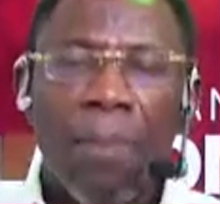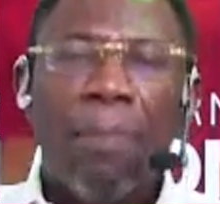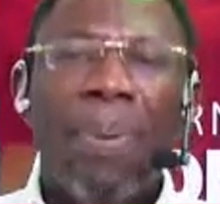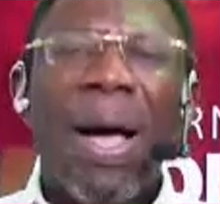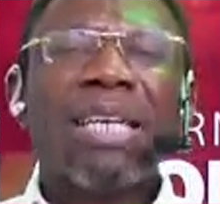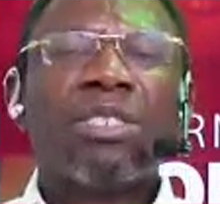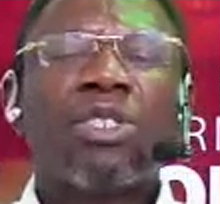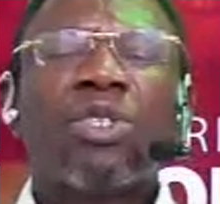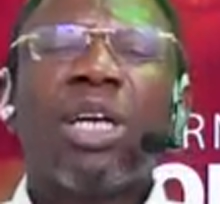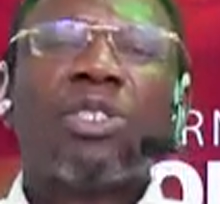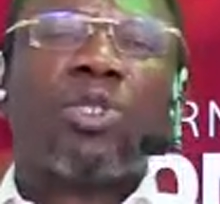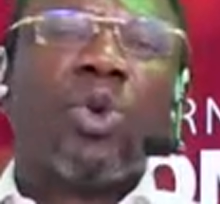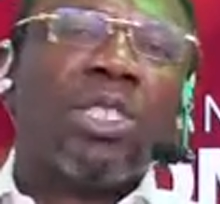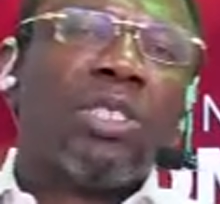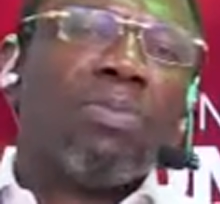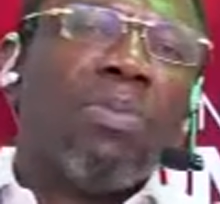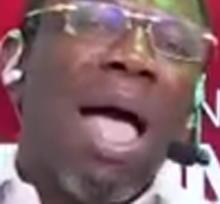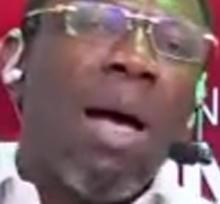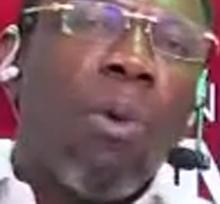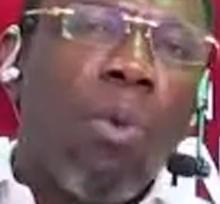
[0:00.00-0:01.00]
Pastor, it
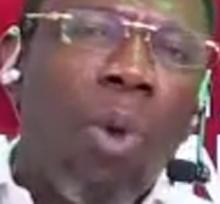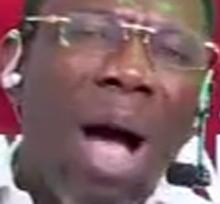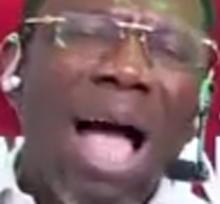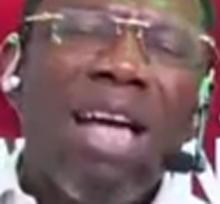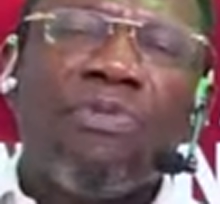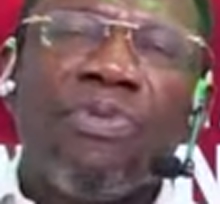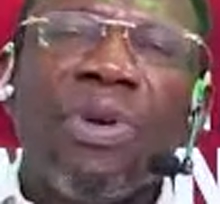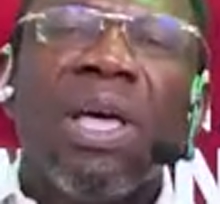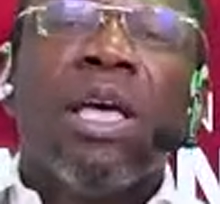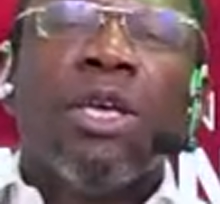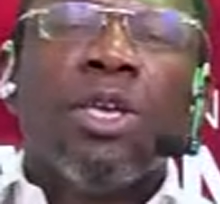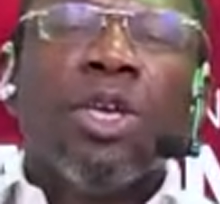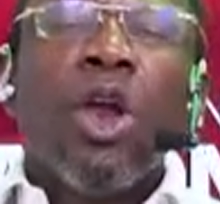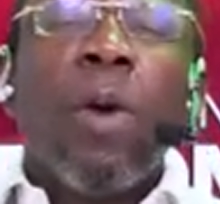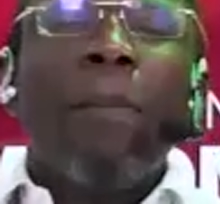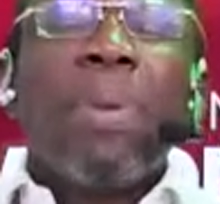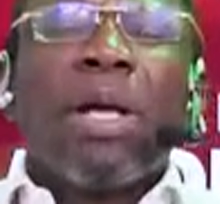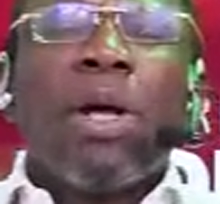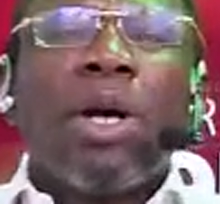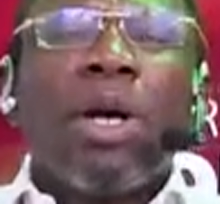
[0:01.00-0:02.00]
was my wife,
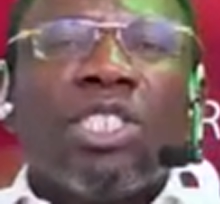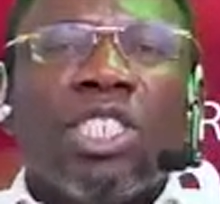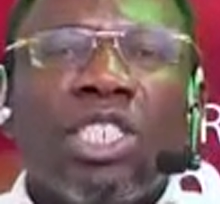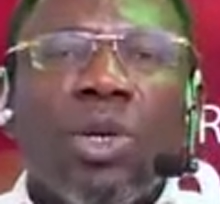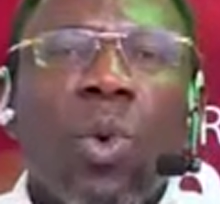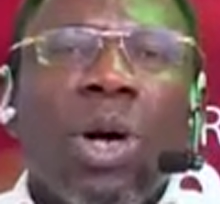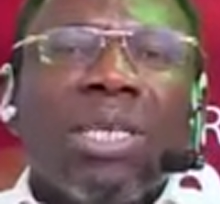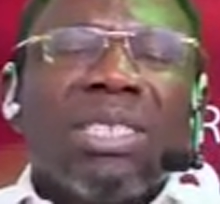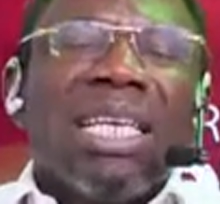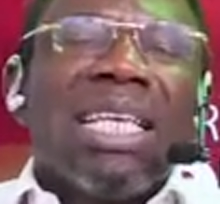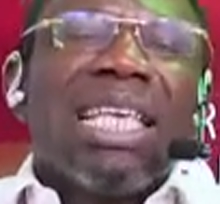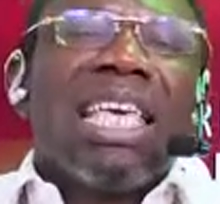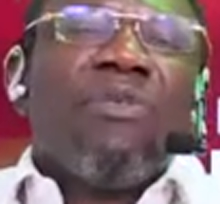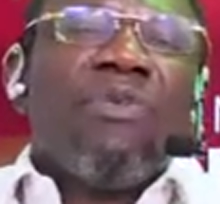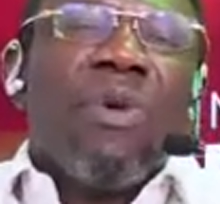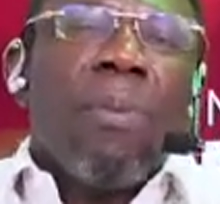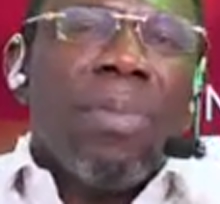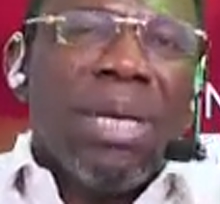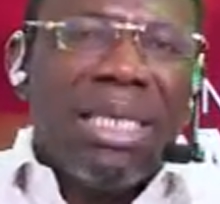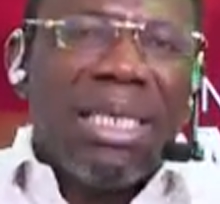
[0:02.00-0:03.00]
because she wasn't
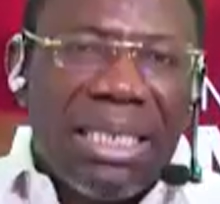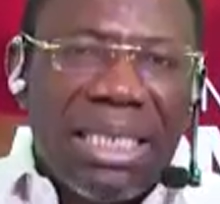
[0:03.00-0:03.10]
giving me